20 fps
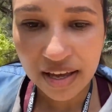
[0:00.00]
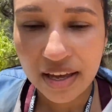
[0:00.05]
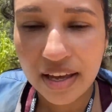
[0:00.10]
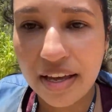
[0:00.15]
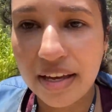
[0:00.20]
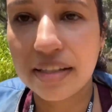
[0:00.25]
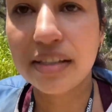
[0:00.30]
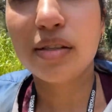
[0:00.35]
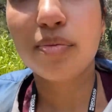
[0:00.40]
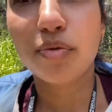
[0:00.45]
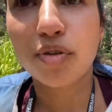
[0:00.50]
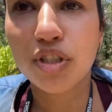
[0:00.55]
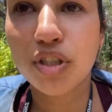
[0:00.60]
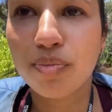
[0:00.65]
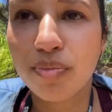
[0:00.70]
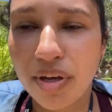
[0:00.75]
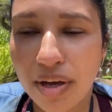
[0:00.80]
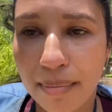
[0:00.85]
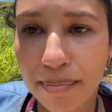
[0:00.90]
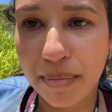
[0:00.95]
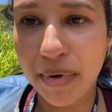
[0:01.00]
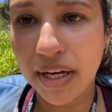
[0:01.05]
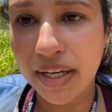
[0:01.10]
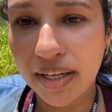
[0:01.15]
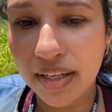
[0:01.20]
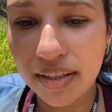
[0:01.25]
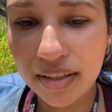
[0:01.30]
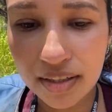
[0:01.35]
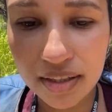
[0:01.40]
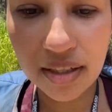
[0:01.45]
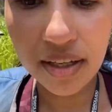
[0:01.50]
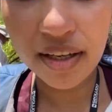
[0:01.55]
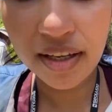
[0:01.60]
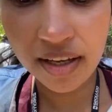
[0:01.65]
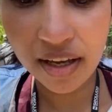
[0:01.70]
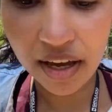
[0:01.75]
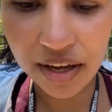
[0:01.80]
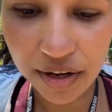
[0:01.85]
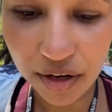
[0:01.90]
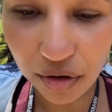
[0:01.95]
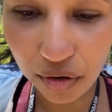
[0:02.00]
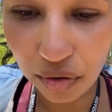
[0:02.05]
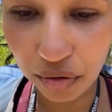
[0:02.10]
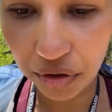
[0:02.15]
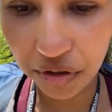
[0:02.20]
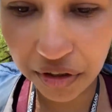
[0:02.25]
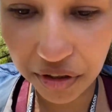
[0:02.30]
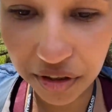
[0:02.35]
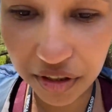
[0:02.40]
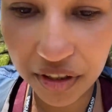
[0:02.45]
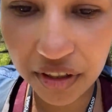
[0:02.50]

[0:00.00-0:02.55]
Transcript: It's supposed to be a mile and a quarter,